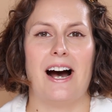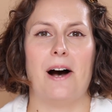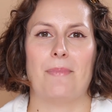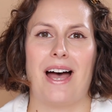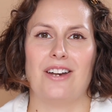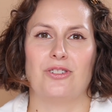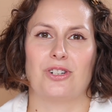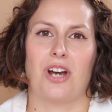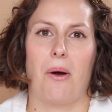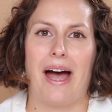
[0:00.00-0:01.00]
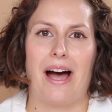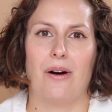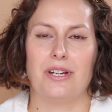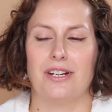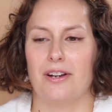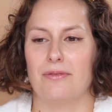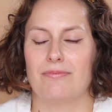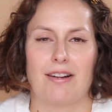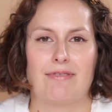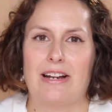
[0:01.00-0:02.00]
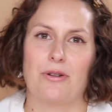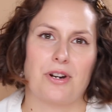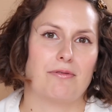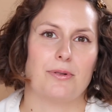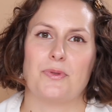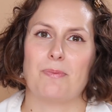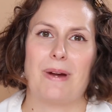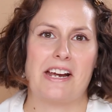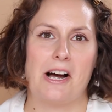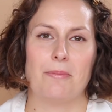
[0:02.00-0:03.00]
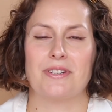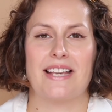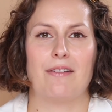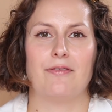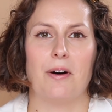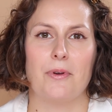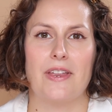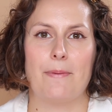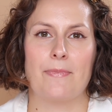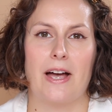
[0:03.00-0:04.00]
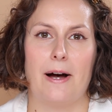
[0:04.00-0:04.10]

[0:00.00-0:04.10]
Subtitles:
and just show how, you know, there really are no rules with makeup. Just have fun with it.